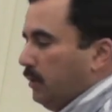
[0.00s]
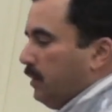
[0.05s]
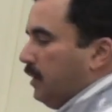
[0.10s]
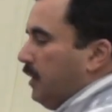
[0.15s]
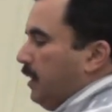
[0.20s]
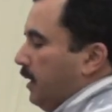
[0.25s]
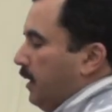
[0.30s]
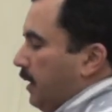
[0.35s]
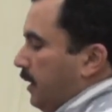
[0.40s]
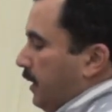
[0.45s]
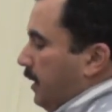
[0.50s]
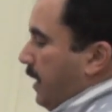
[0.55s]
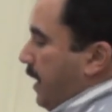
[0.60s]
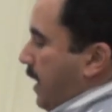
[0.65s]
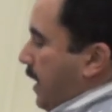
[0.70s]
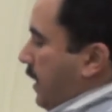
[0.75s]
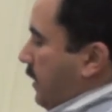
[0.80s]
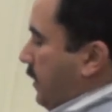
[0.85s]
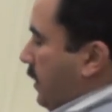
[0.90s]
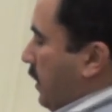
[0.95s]

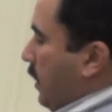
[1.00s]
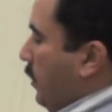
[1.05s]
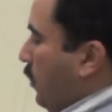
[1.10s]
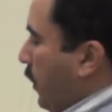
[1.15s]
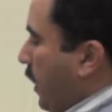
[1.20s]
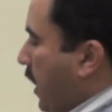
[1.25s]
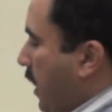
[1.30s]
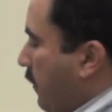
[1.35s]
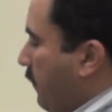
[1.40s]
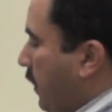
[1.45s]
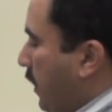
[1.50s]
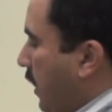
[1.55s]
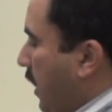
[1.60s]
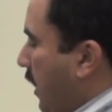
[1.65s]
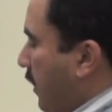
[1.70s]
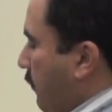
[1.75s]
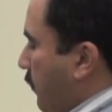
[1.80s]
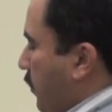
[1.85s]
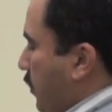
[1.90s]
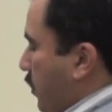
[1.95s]
Mm-hmm. And uh, we have a
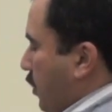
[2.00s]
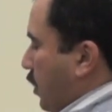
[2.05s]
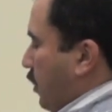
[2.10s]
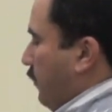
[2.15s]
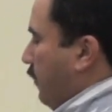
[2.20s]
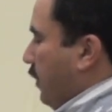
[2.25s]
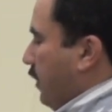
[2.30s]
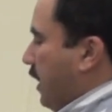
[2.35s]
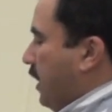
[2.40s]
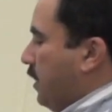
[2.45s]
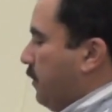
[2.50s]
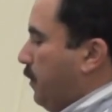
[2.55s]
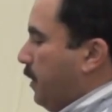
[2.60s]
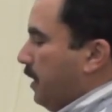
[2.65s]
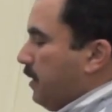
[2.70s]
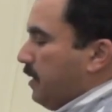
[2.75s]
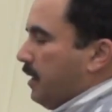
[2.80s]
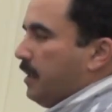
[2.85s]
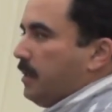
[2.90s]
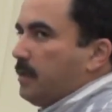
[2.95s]
life preserver that's
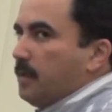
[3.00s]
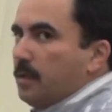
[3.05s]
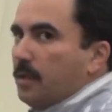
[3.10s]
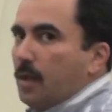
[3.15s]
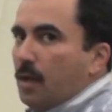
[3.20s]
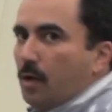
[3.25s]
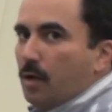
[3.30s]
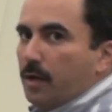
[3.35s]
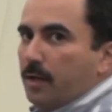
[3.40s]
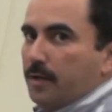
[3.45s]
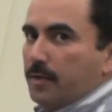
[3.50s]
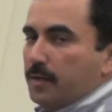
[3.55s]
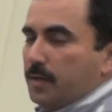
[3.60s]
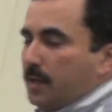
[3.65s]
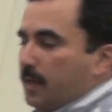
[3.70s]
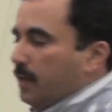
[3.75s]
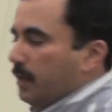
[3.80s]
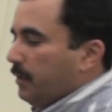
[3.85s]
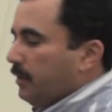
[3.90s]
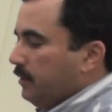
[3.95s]
built into the harness
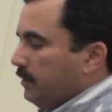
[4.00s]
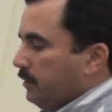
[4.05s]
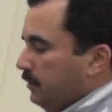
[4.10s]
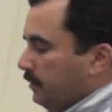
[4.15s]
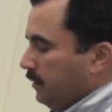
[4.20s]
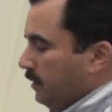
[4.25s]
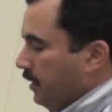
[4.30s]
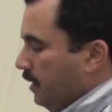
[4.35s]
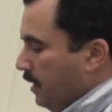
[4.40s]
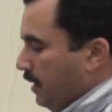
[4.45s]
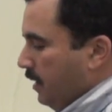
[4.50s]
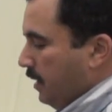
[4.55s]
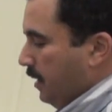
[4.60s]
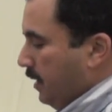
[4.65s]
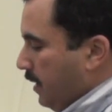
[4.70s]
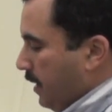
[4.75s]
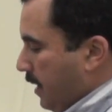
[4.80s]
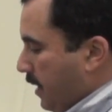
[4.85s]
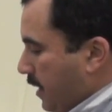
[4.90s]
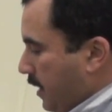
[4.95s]
here. Mm-hmm.
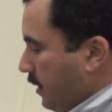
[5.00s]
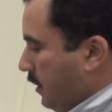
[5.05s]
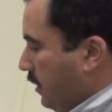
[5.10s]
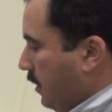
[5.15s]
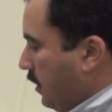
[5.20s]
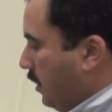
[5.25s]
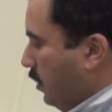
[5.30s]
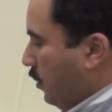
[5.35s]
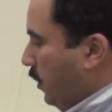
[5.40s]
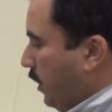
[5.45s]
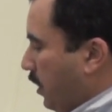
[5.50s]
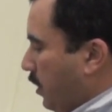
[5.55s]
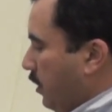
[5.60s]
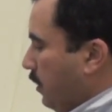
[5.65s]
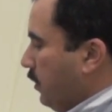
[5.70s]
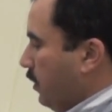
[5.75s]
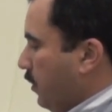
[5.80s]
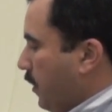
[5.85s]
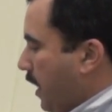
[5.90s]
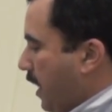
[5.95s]
And uh, we
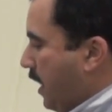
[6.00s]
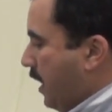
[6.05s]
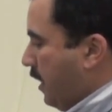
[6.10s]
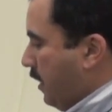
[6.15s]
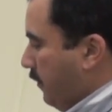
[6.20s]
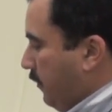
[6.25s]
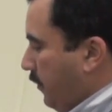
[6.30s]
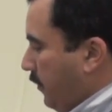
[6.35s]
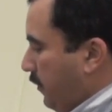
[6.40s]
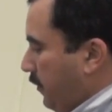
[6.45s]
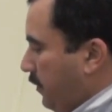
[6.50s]
also have